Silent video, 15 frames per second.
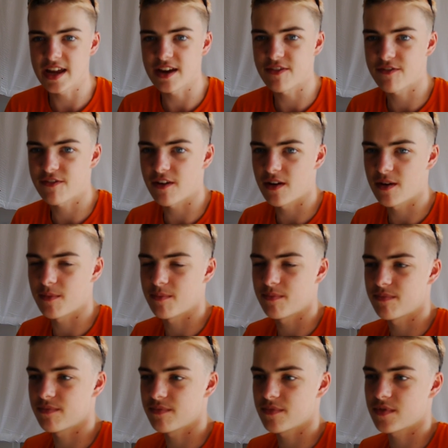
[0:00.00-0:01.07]
if
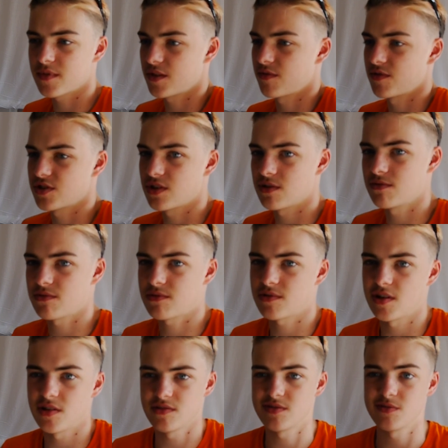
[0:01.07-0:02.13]
um, the result
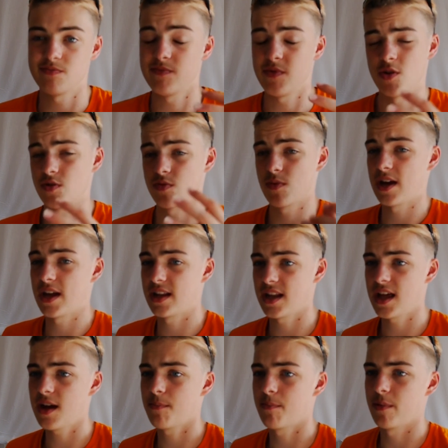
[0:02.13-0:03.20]
goes an odd way
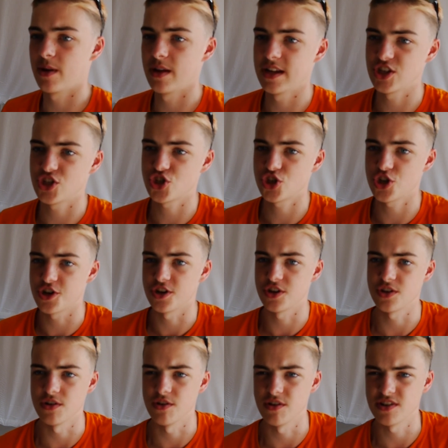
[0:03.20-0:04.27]
in that, but it
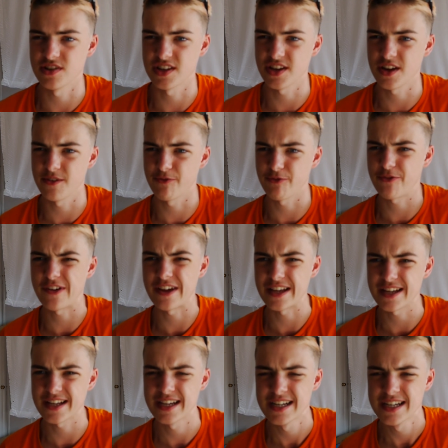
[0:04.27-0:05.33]
shouldn't do, because I don't
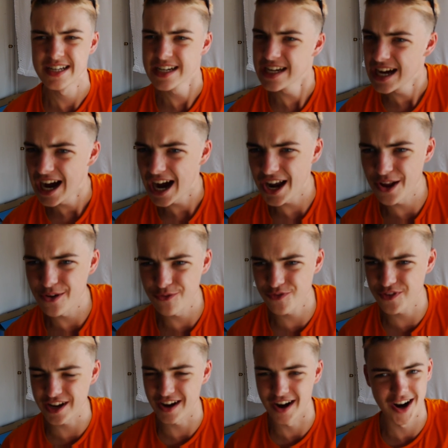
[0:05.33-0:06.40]
think I don't
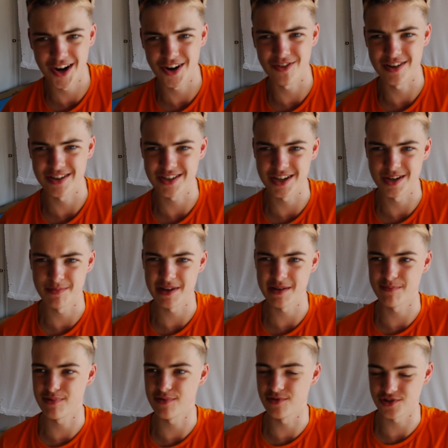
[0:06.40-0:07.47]
think Hungary's going to
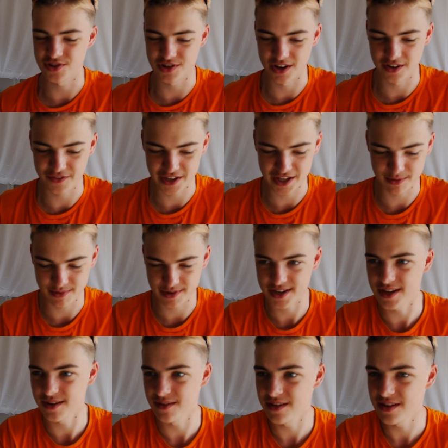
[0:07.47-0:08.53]
beat Portugal. I think it
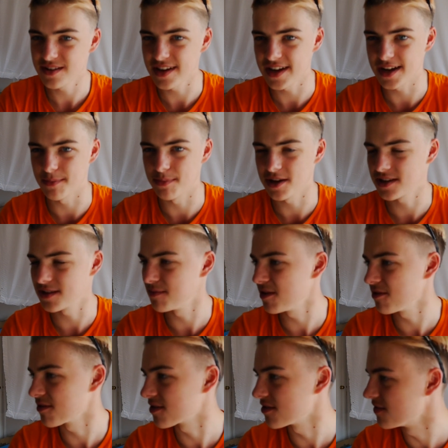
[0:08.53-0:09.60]
would get, take a bloody
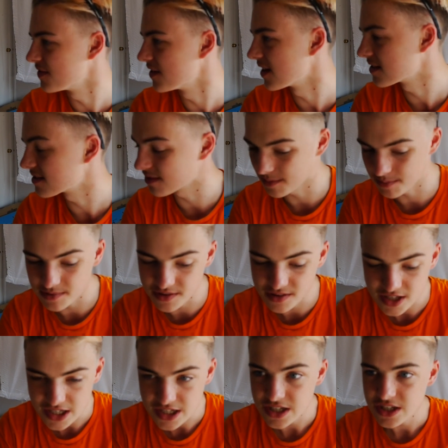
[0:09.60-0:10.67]
miracle for that to
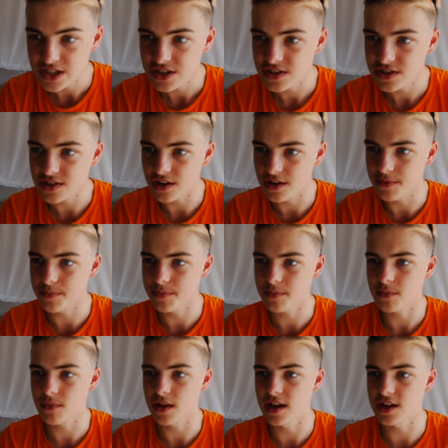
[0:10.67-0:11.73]
happen. So
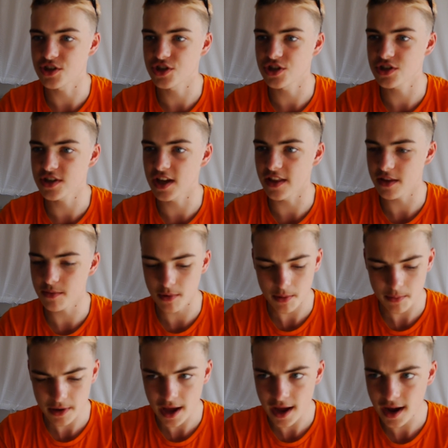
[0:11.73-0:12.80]
let's just get them
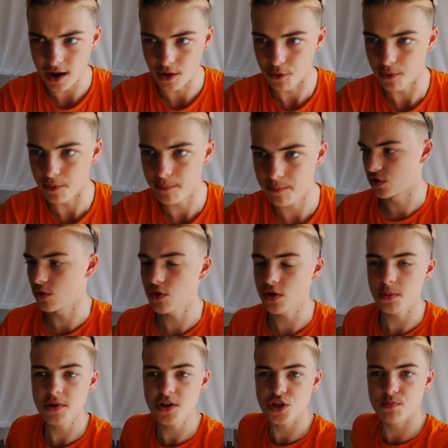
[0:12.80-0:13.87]
up now.
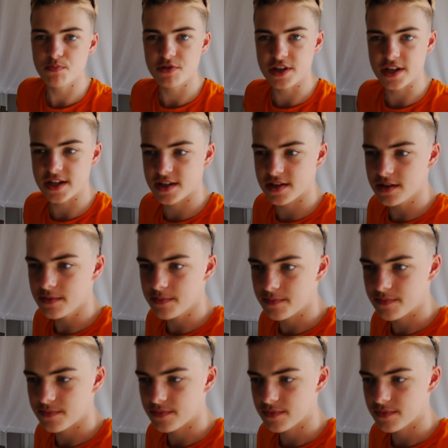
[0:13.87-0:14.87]
Tournament predictor.